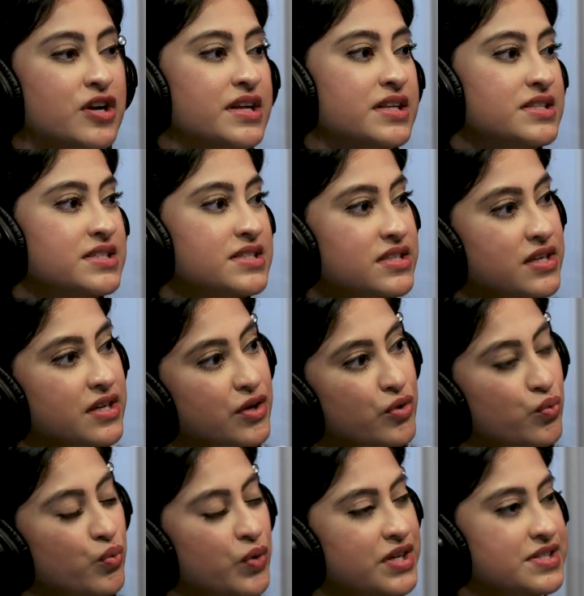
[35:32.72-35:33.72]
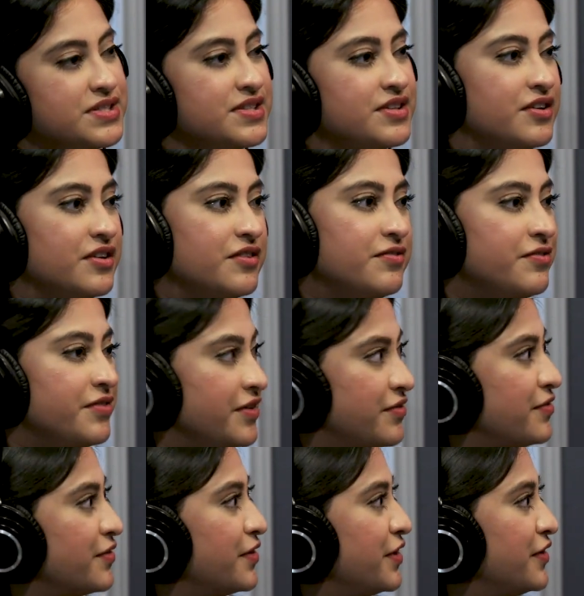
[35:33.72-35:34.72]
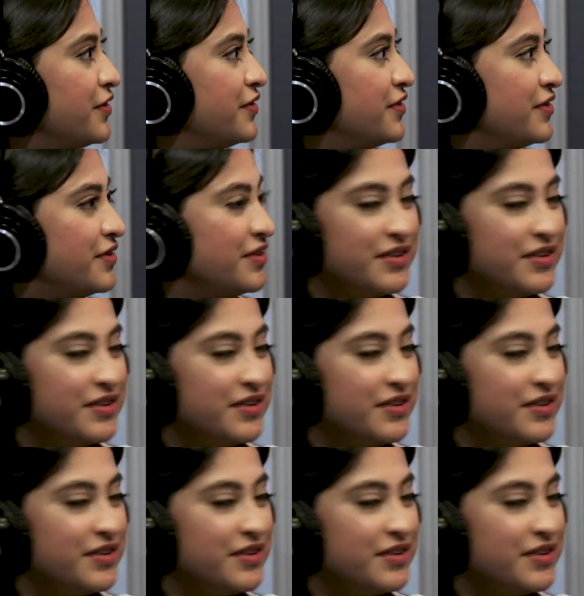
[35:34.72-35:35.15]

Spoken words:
trying to see what is a good fit for you.